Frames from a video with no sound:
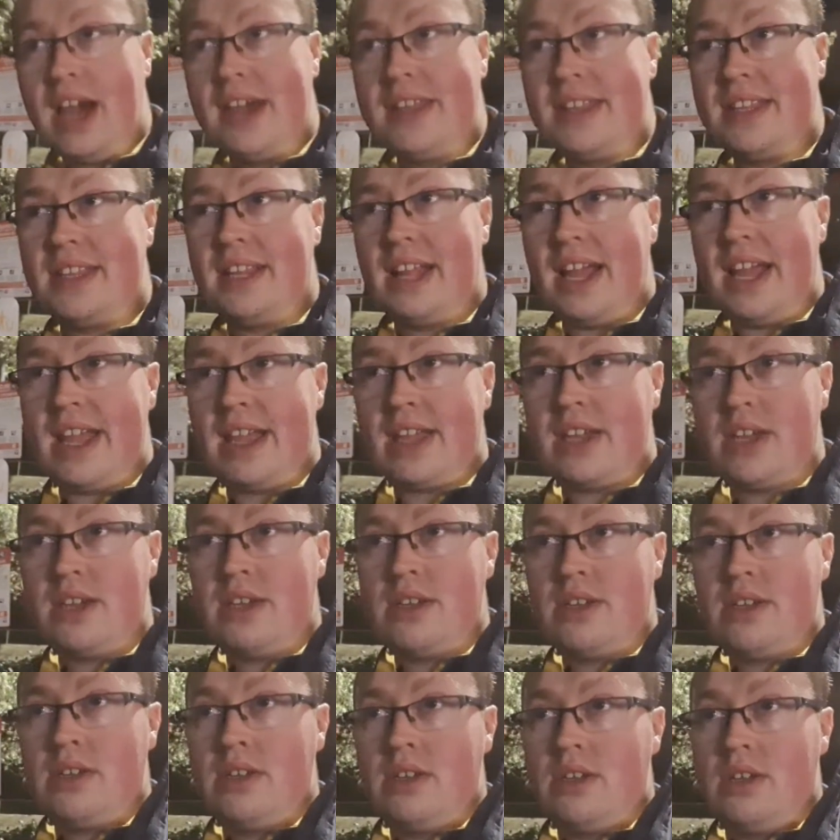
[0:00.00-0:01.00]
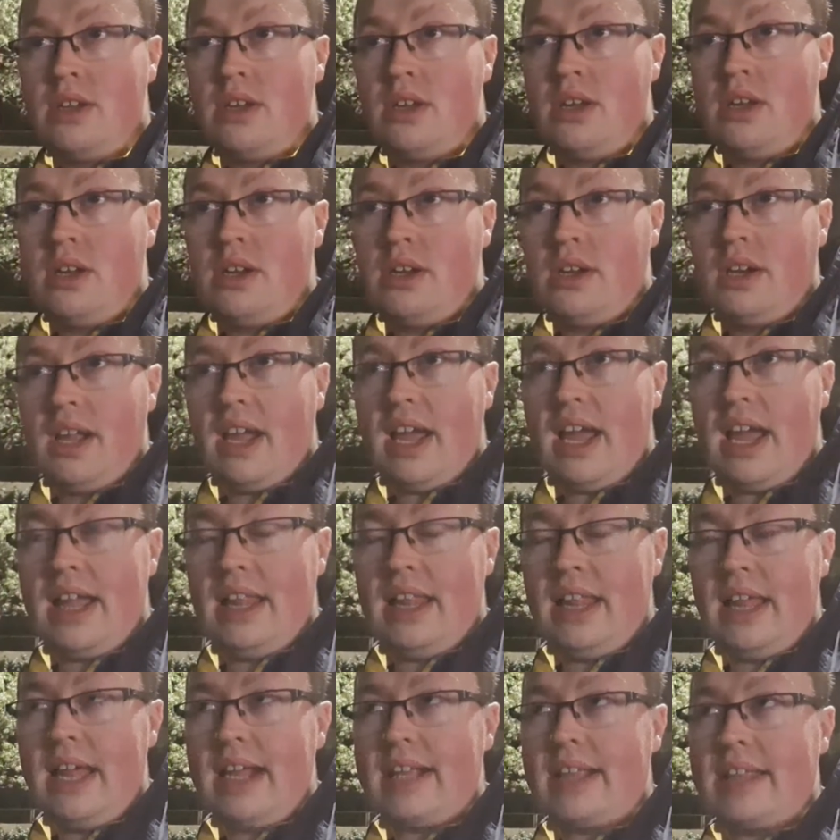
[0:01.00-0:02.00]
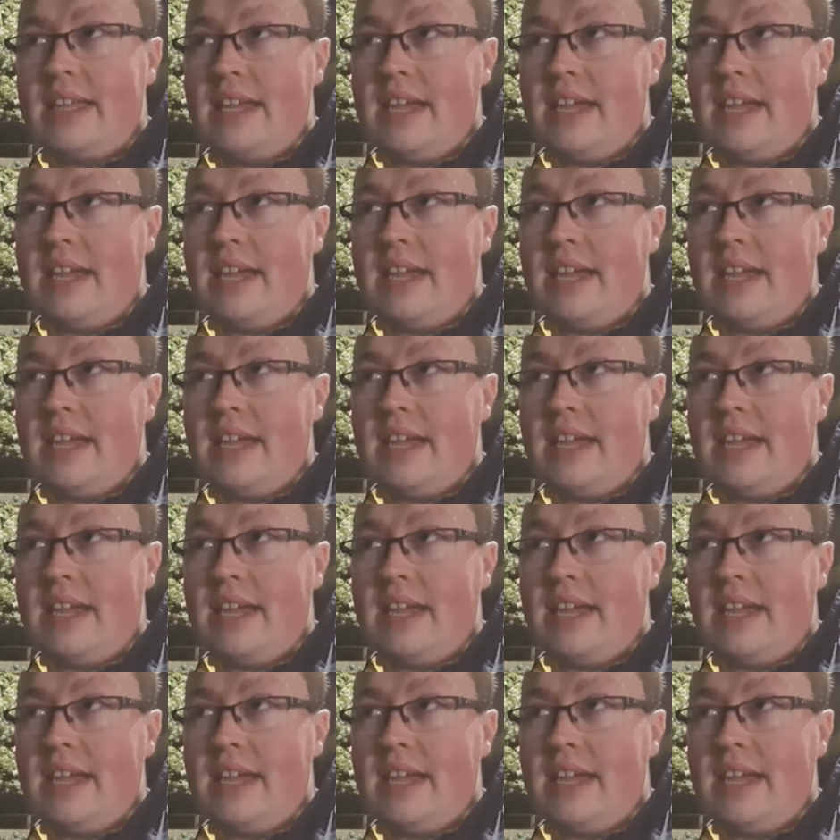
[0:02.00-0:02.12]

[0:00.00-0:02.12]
And then like, I like